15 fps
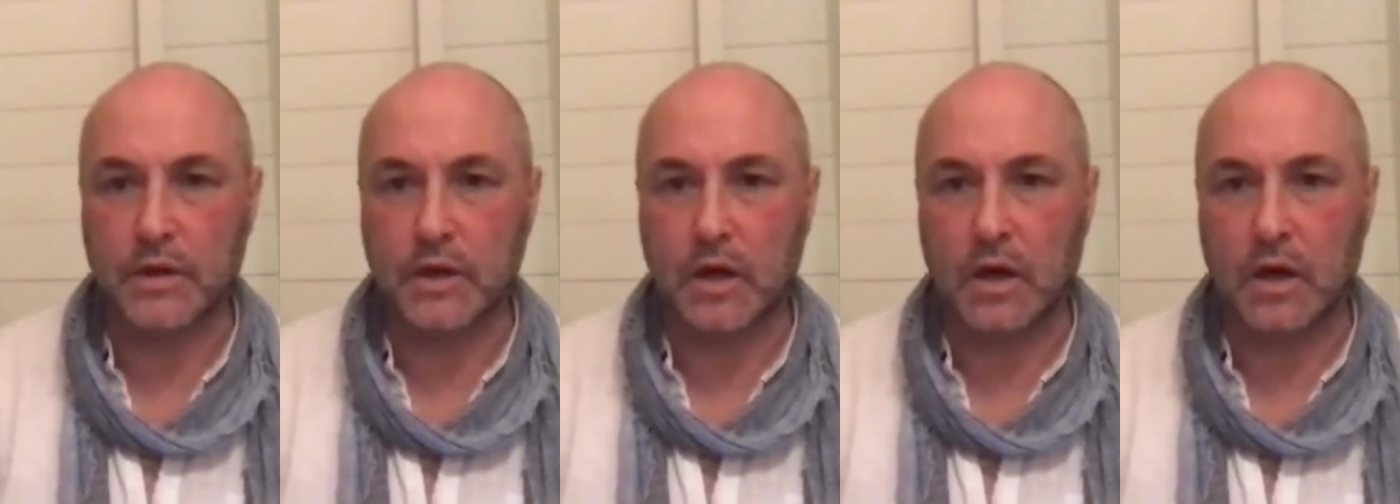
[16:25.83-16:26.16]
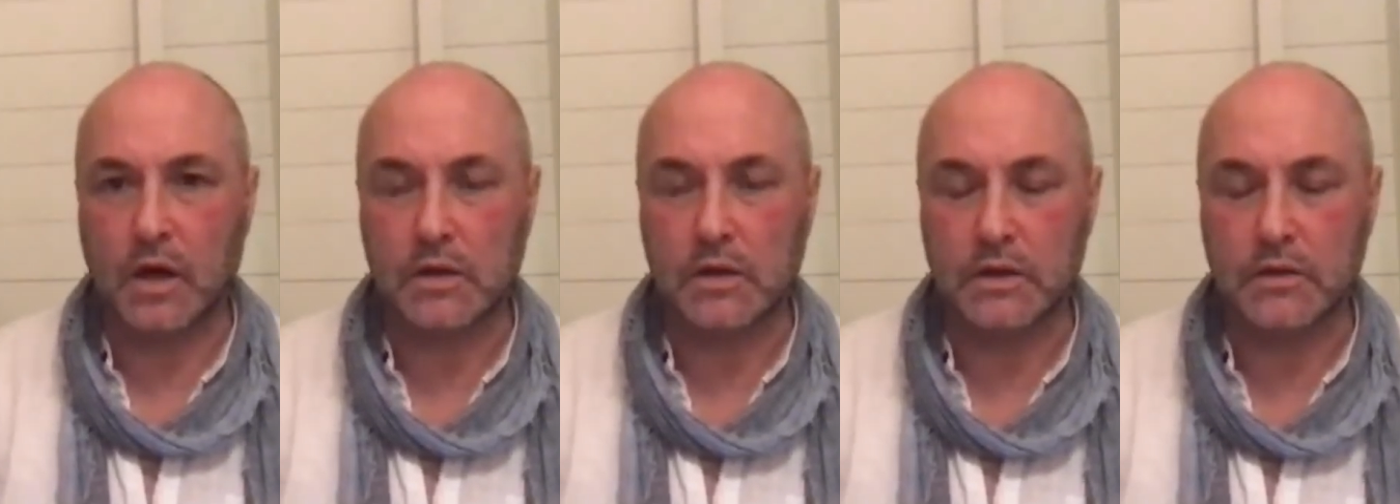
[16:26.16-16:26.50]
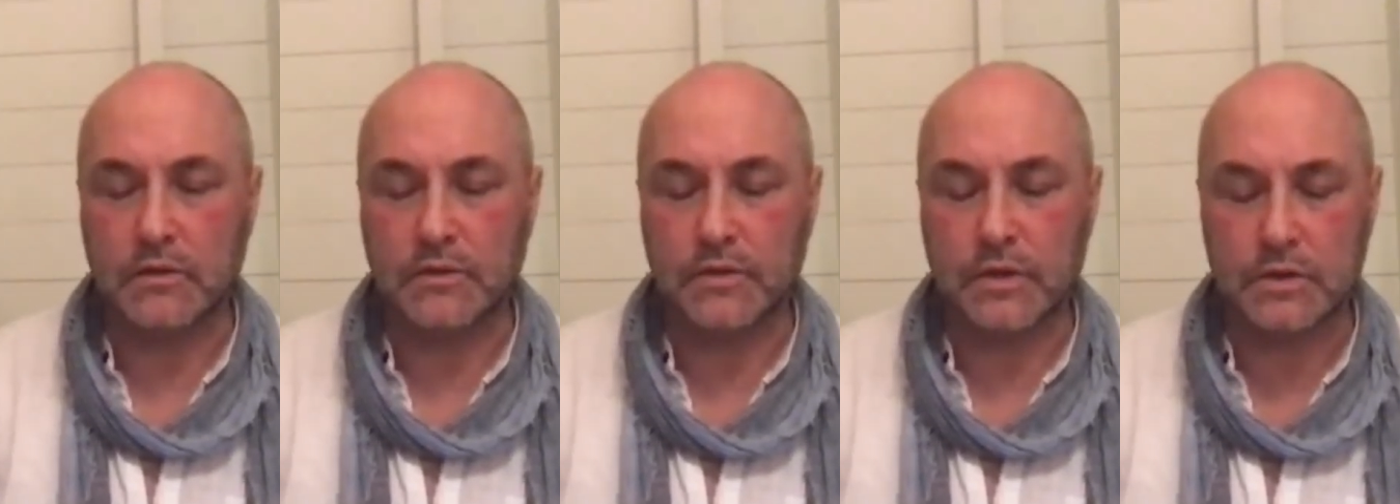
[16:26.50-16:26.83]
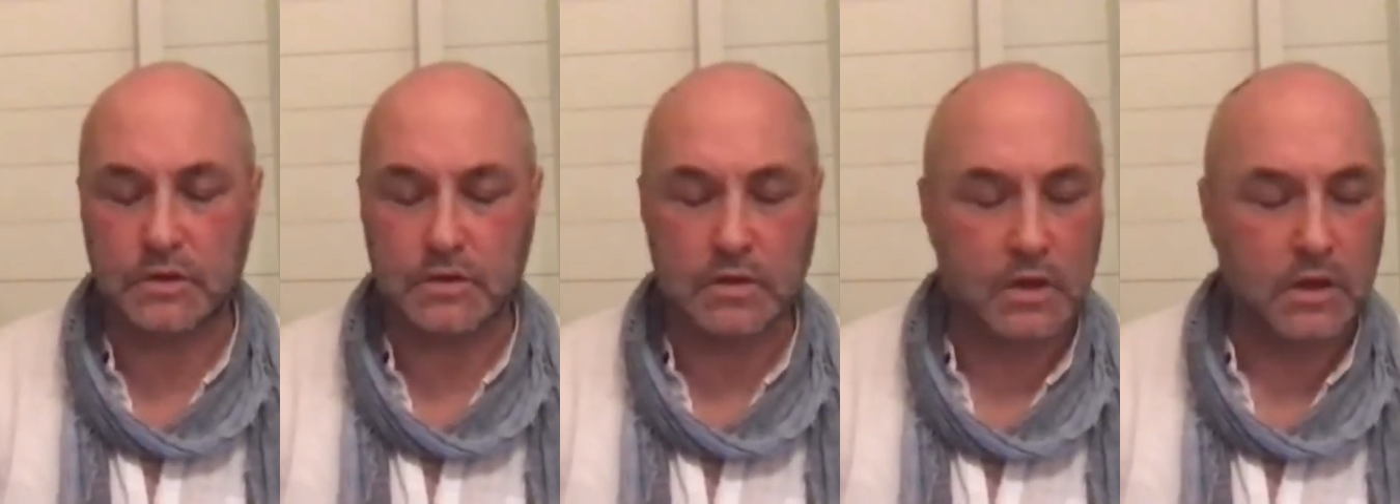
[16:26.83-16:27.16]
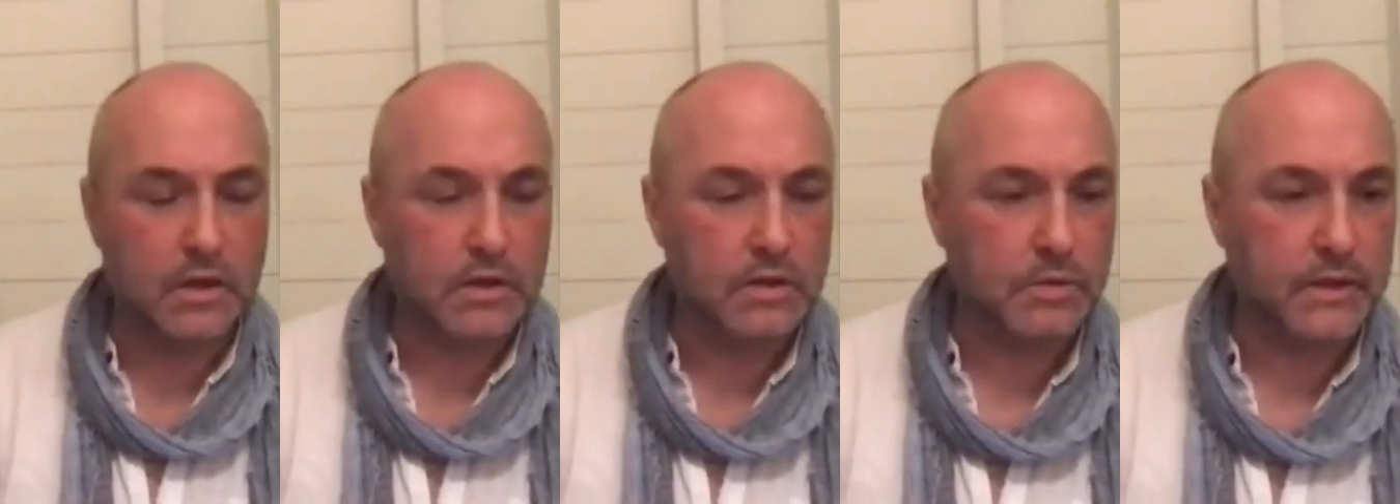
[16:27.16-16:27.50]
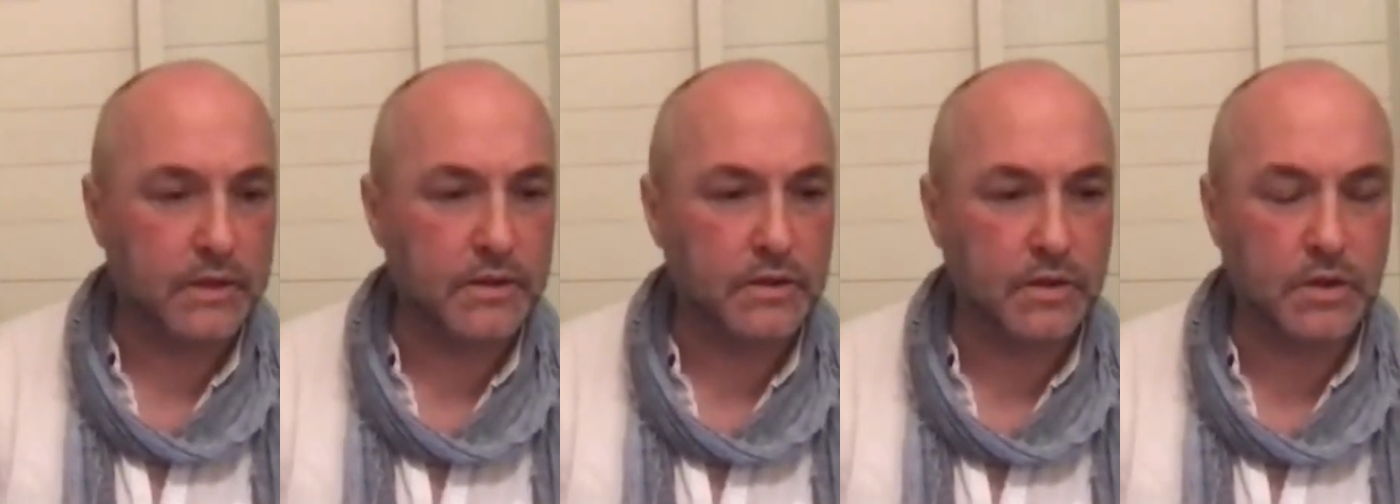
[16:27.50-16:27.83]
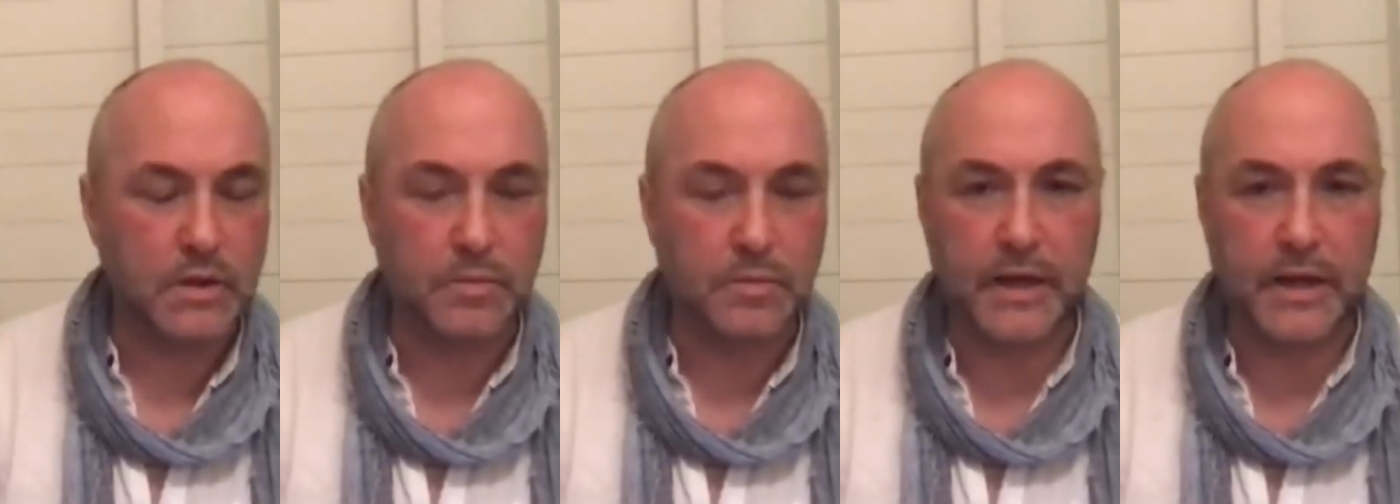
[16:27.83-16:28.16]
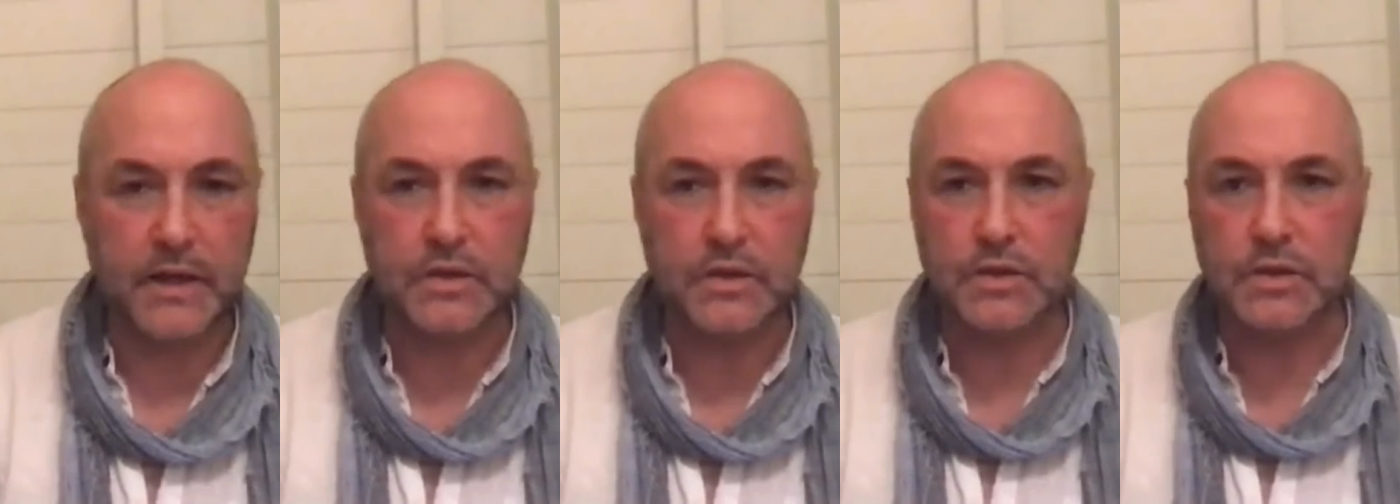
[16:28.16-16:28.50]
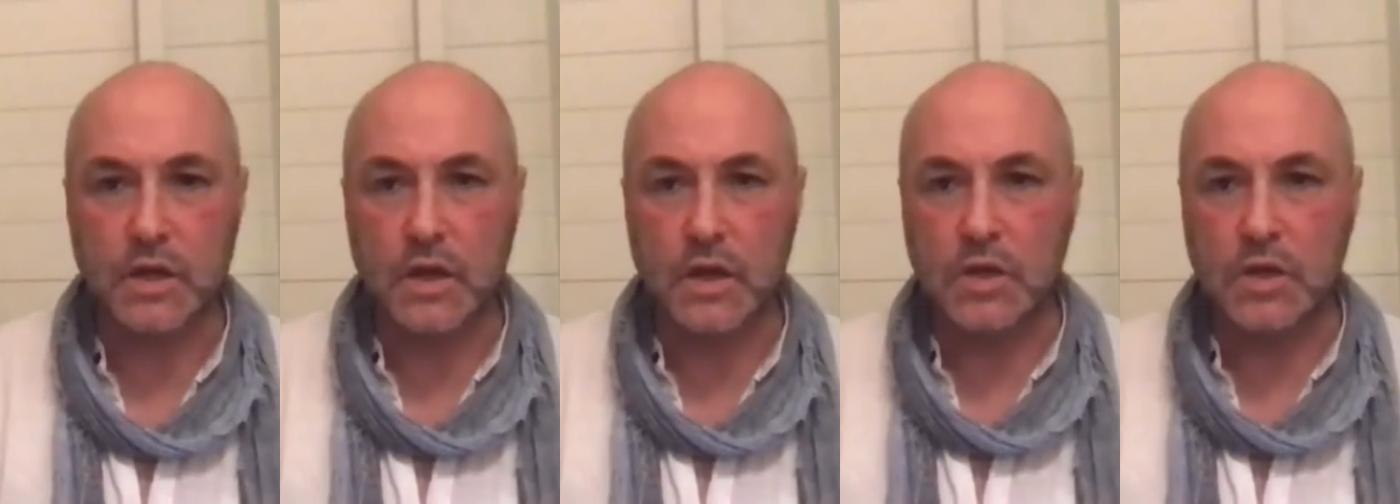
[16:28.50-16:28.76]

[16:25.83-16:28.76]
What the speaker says: on in the first 20, 30 pages,